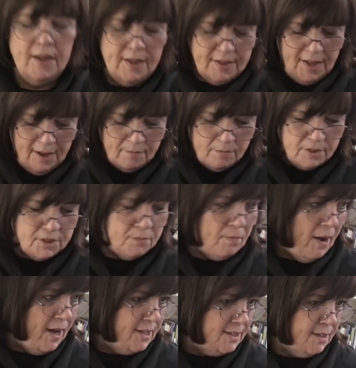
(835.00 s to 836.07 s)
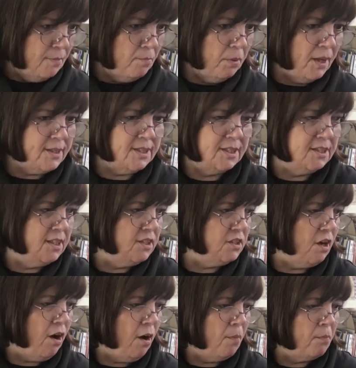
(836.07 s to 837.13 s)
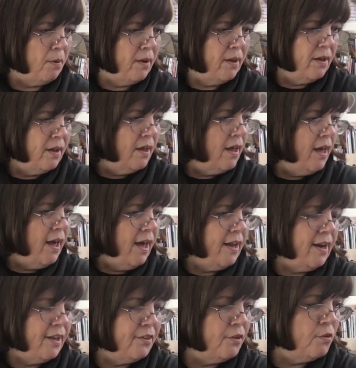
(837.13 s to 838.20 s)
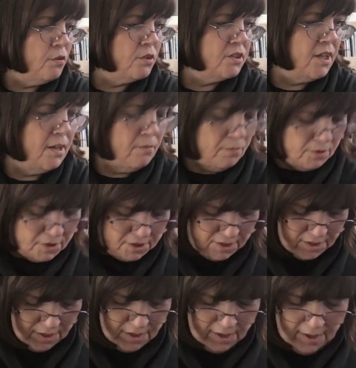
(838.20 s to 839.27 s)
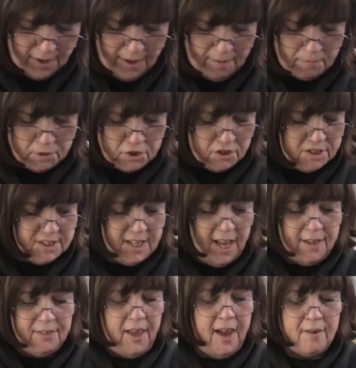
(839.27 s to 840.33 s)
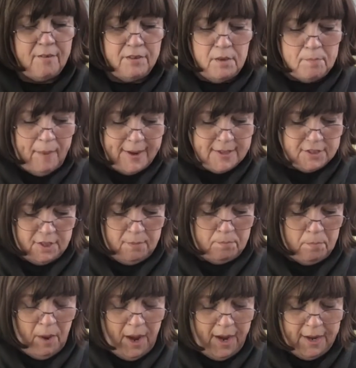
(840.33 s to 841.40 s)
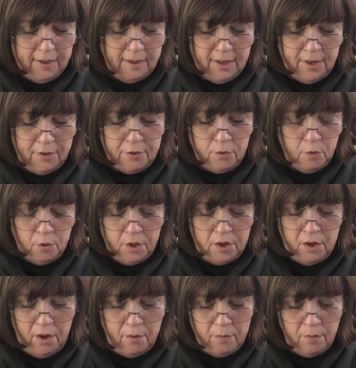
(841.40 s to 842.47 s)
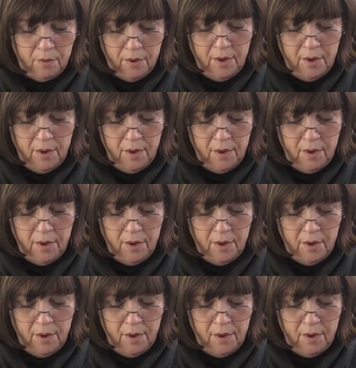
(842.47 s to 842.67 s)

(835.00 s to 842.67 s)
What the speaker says: that was my simplicity top, and I thought it was just sat there in the mending pile, and I thought, you know,